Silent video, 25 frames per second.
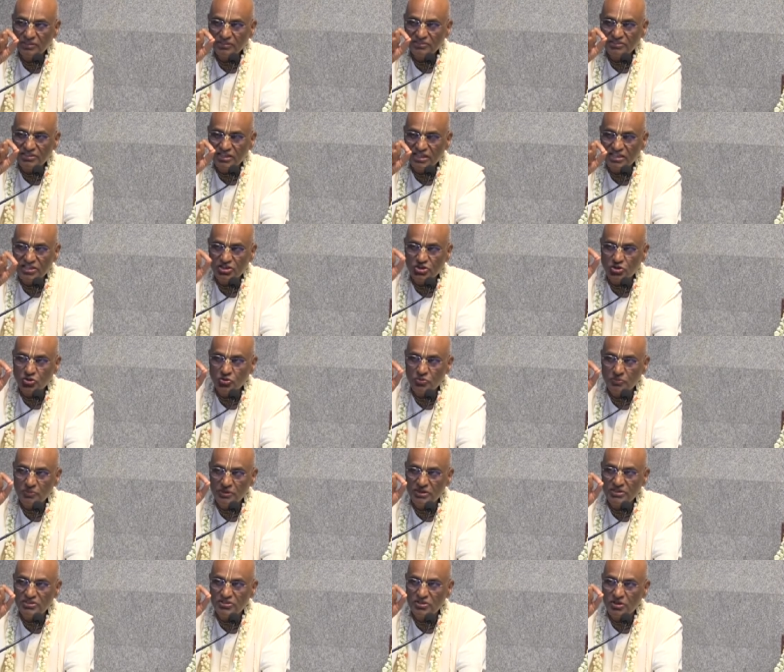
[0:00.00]
stage 2
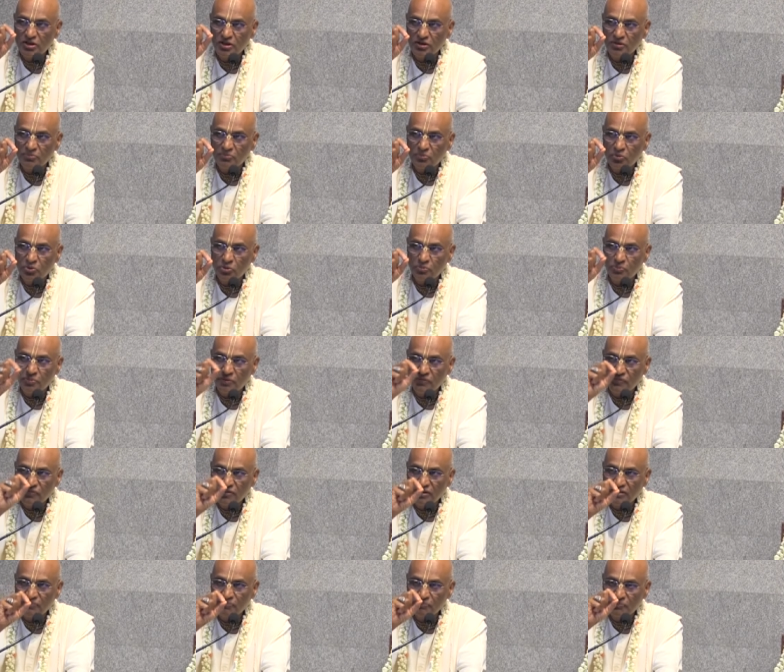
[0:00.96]
means you are more
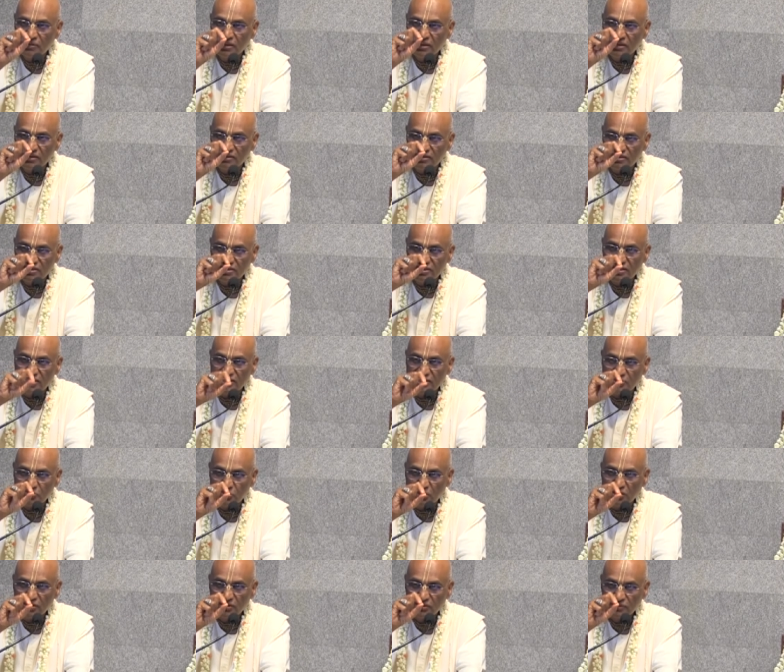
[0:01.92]
puffed up than
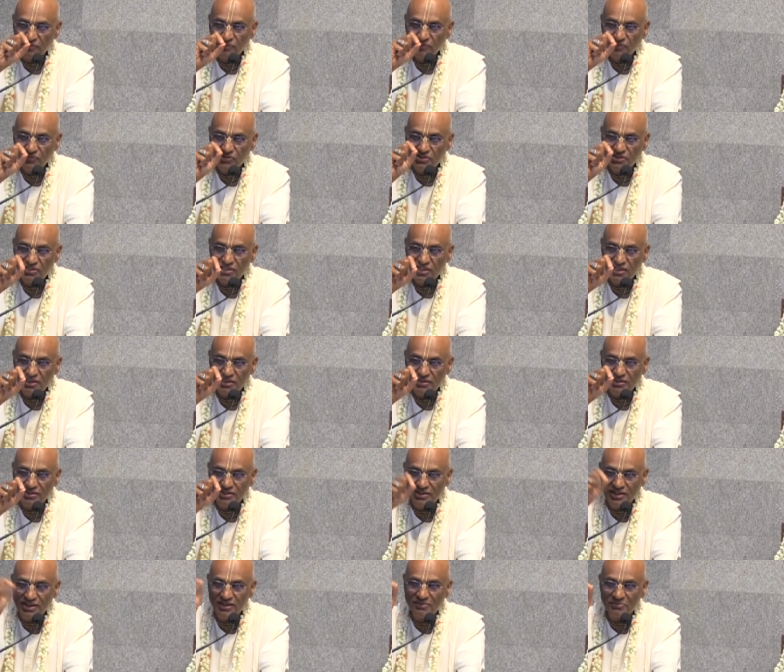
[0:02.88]
stage 1. Stage
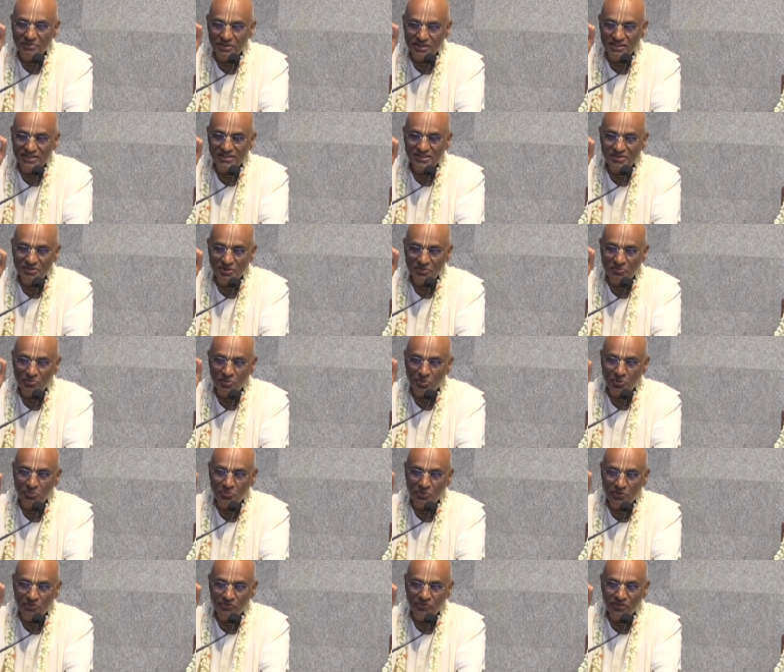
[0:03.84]
3 means you are
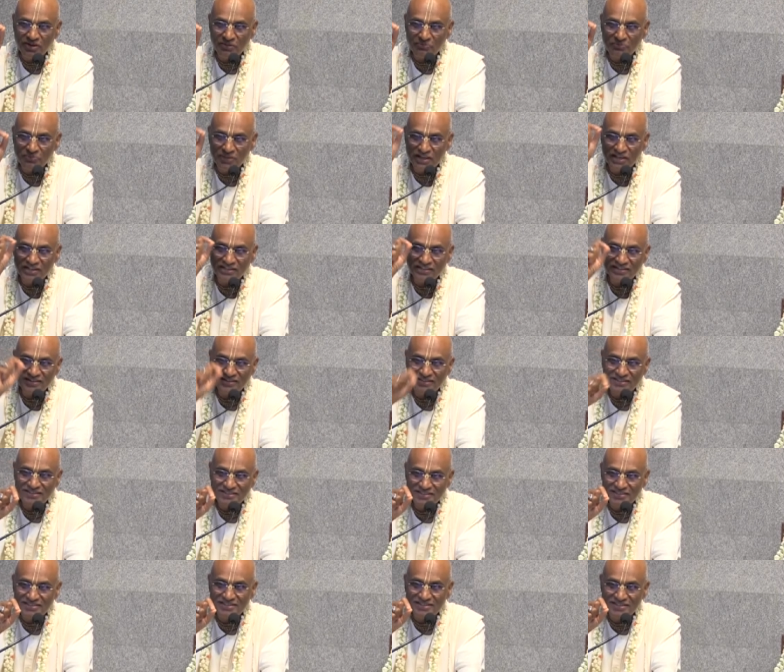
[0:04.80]
more puffed up than
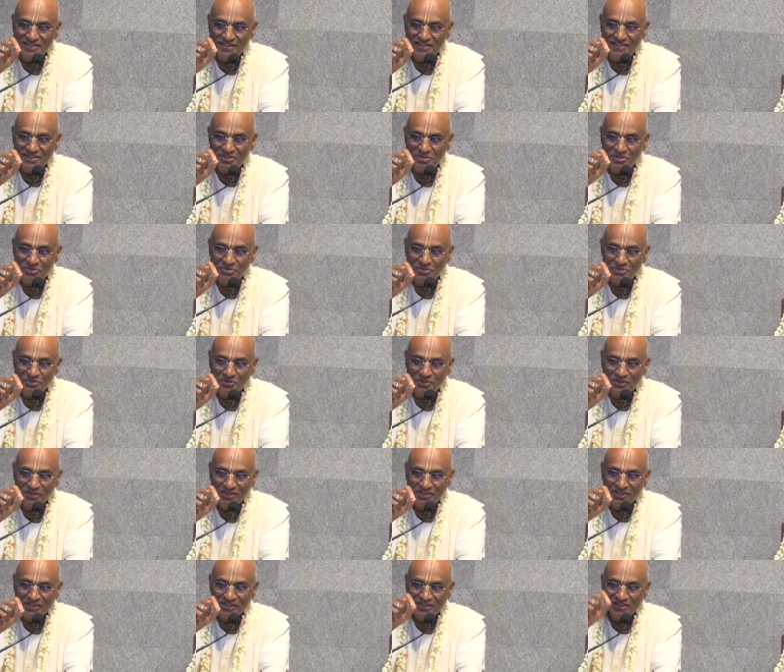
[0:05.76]
stage 2.
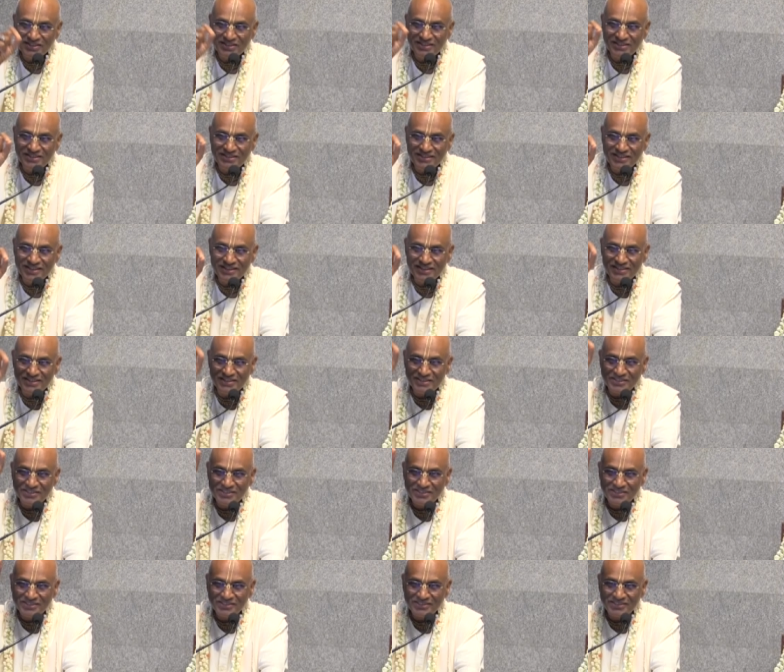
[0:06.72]
Stage
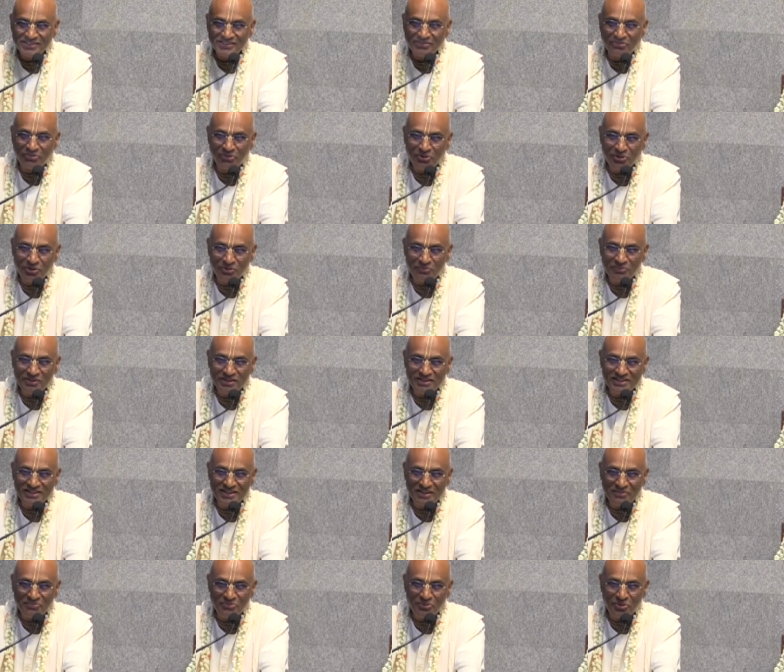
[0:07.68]
4 means
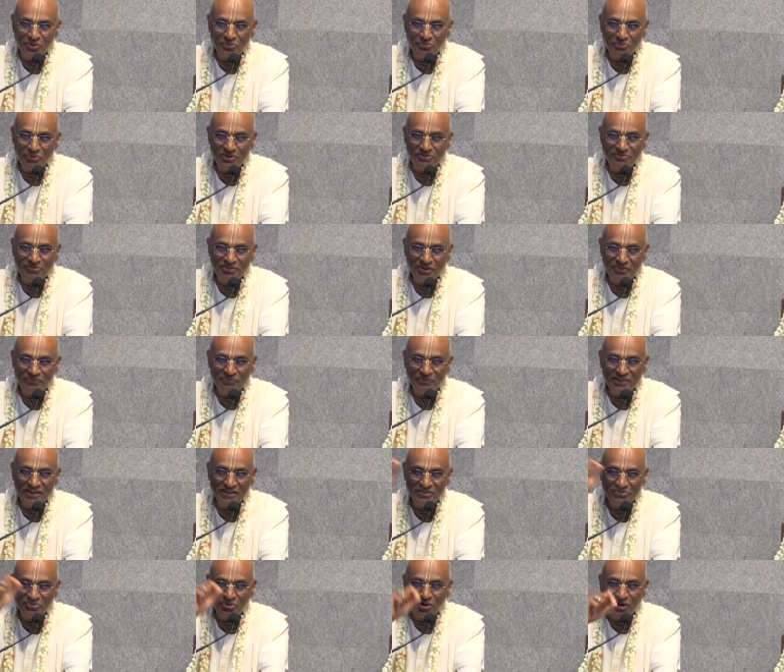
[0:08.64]
you are more puffed up
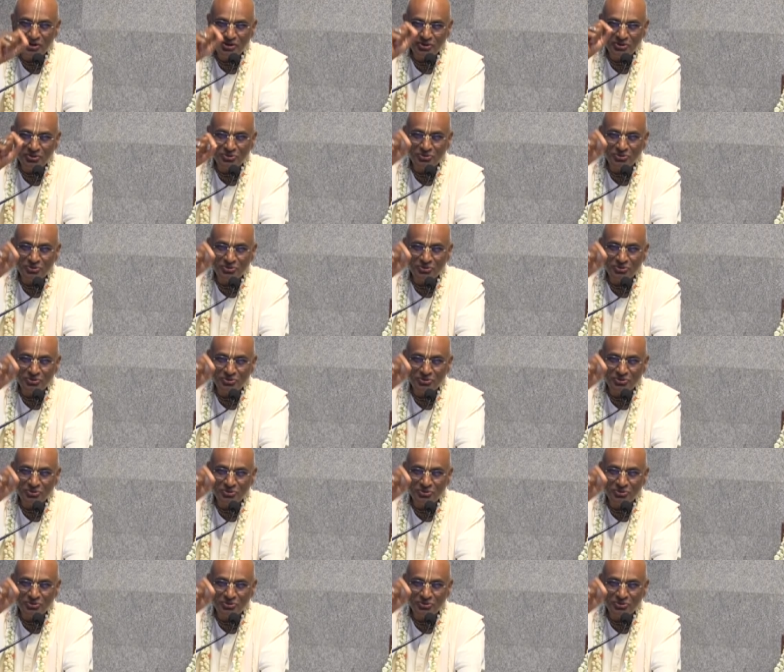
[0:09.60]
than 1,